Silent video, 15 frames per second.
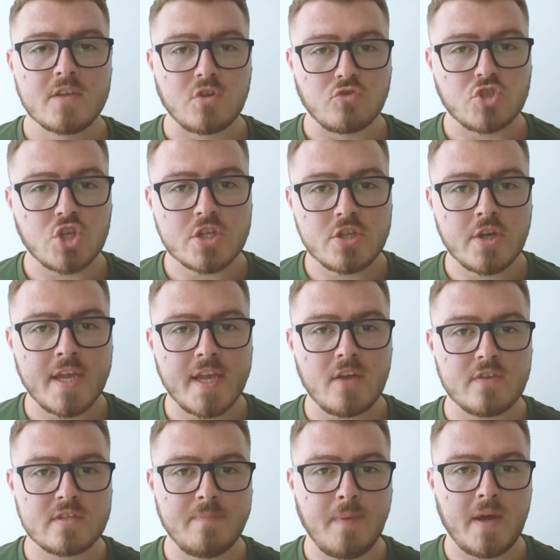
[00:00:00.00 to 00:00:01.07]
So just looking at
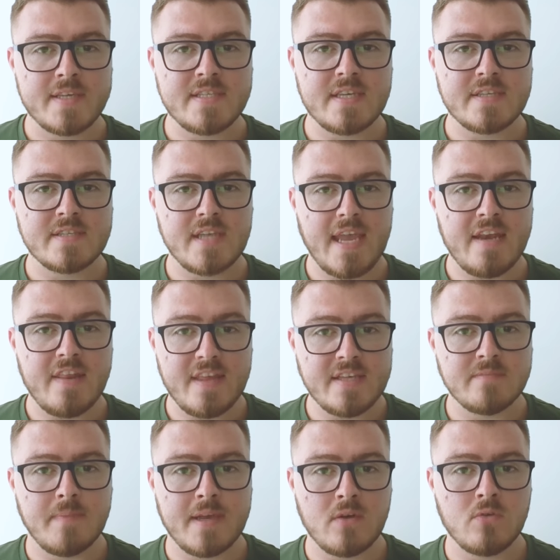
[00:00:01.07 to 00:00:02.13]
the spices in
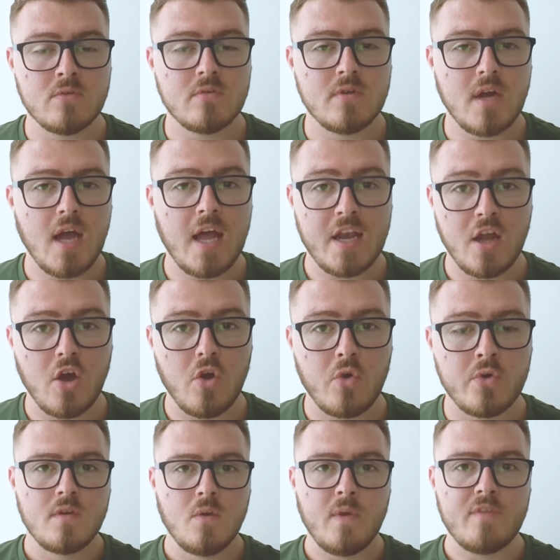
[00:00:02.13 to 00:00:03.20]
these meal alone,
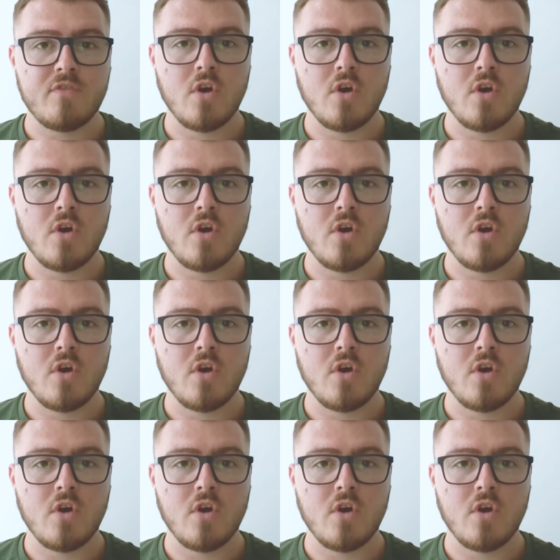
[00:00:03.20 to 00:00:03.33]
we've